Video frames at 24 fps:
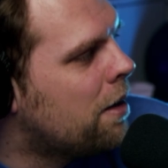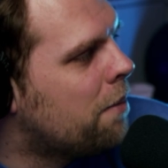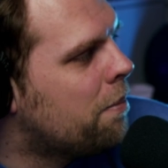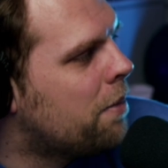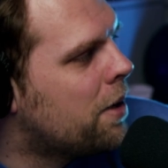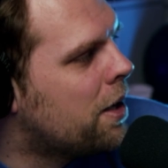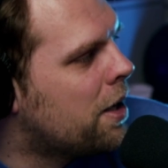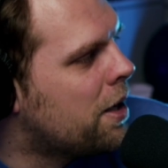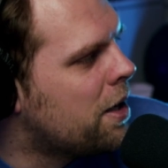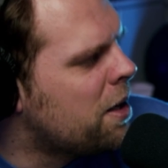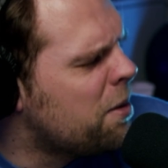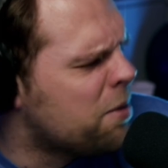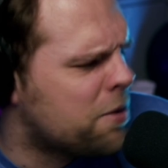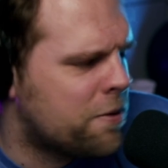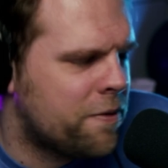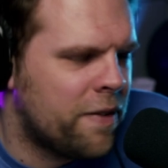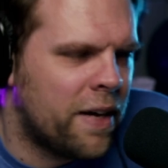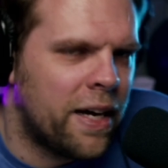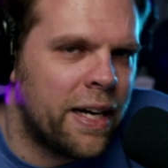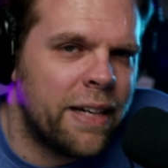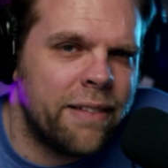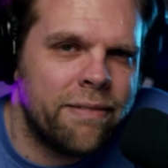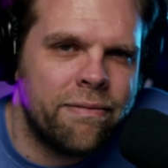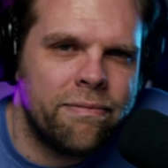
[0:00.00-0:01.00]
but it was
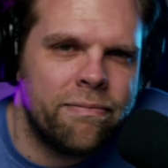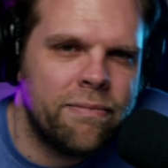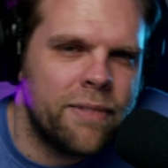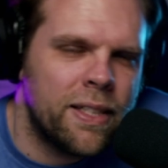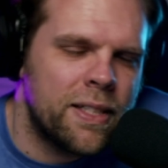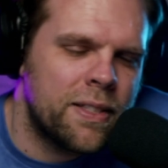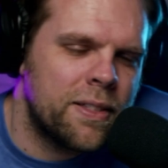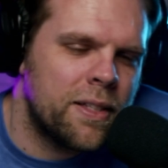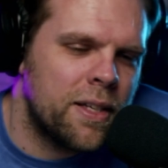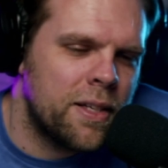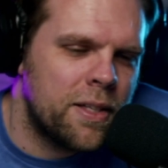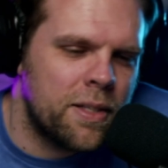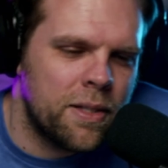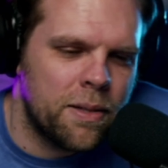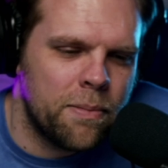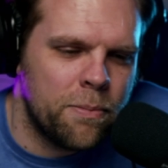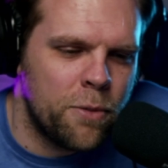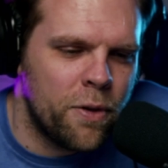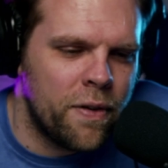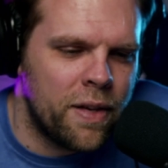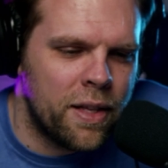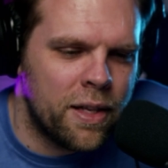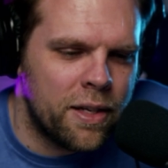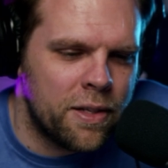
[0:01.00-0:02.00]
fine. It's a
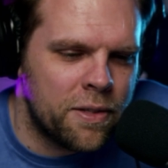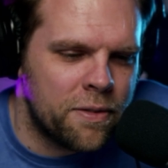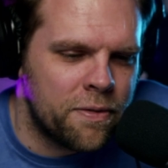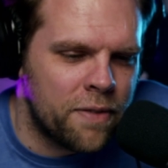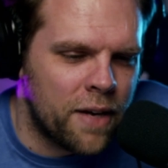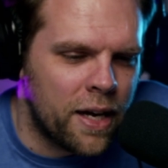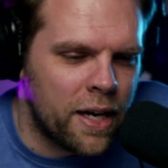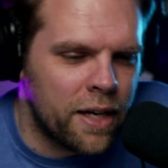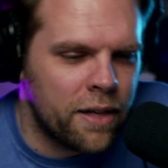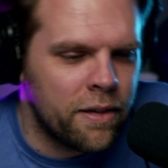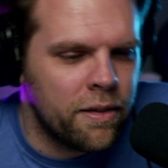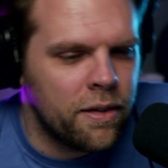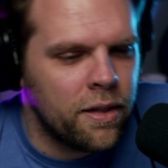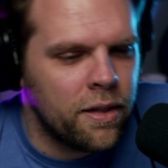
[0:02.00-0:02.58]
movie that is fine.